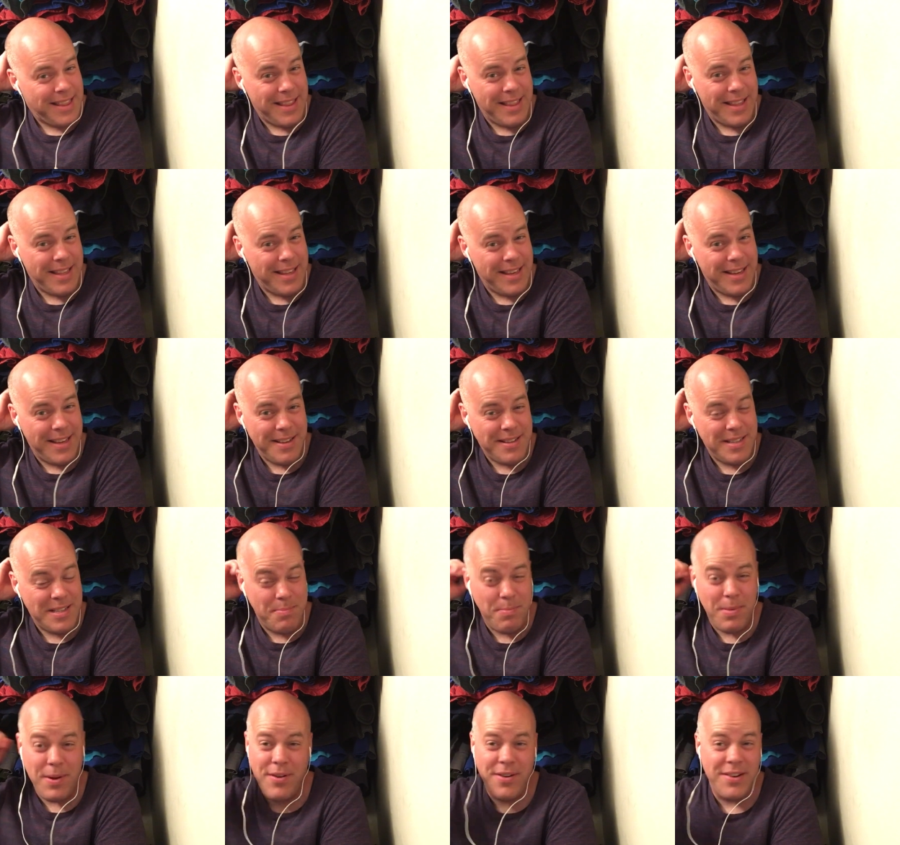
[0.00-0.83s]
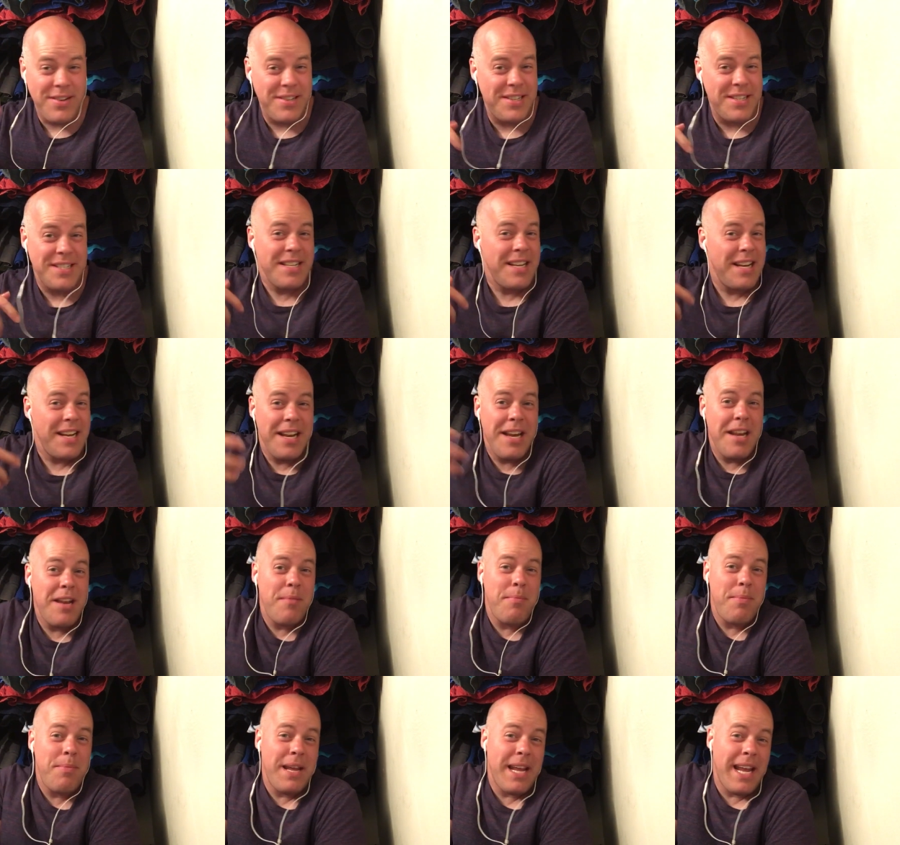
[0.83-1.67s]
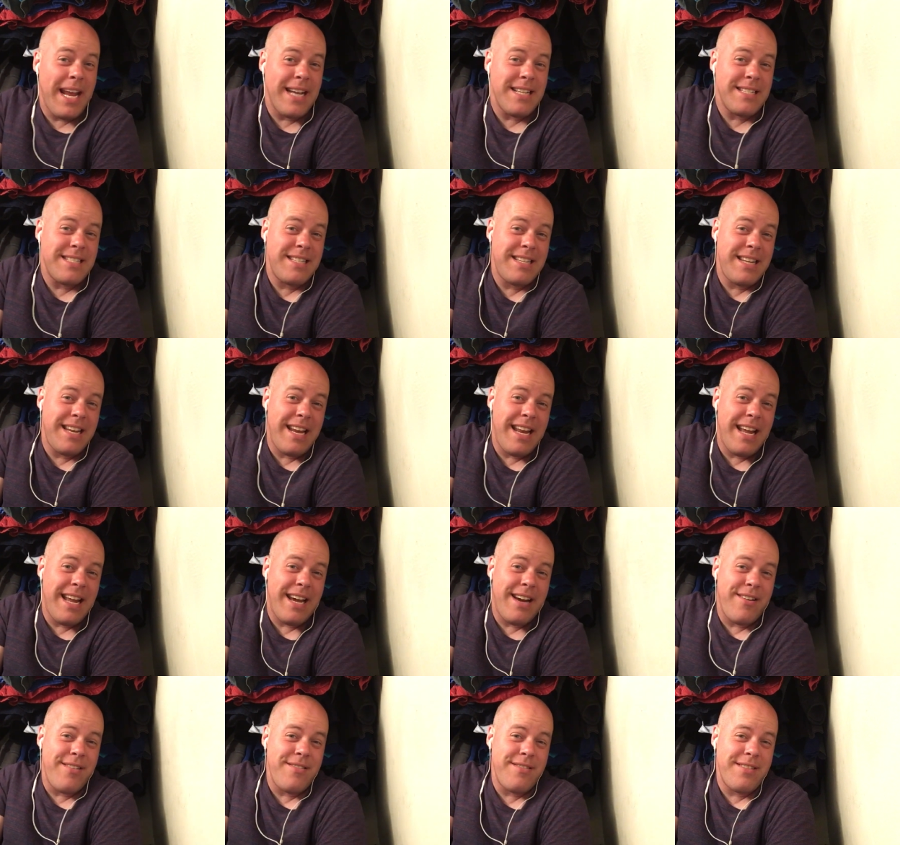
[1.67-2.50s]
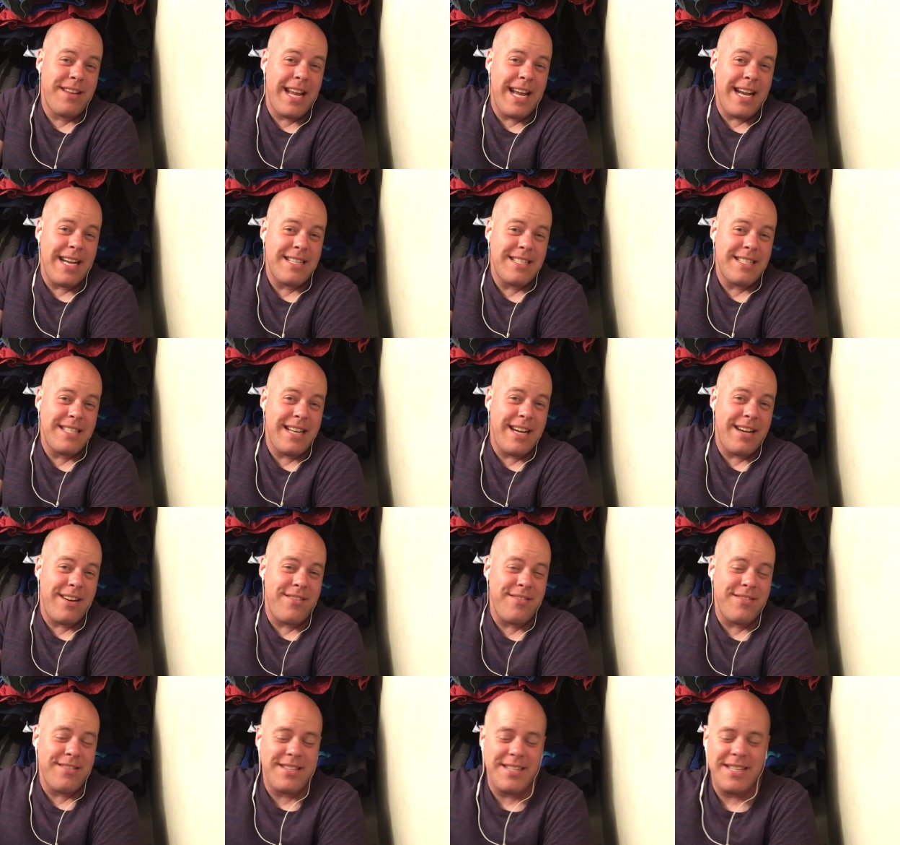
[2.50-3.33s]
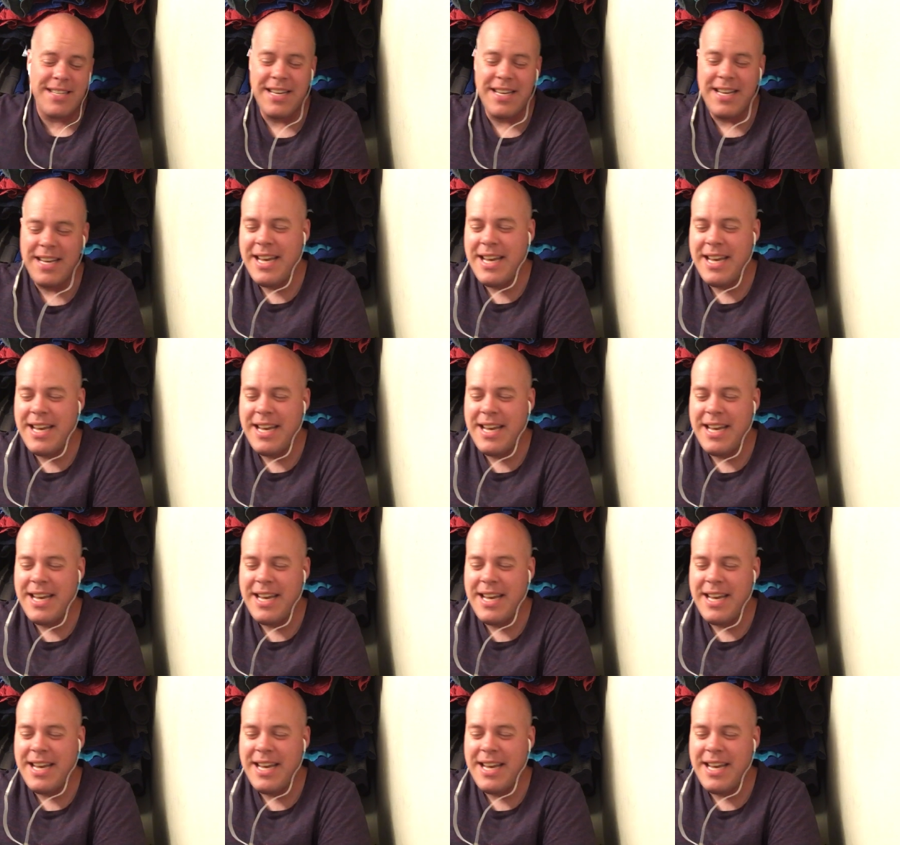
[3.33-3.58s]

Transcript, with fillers: the spirit just needed to be casted out, cast out,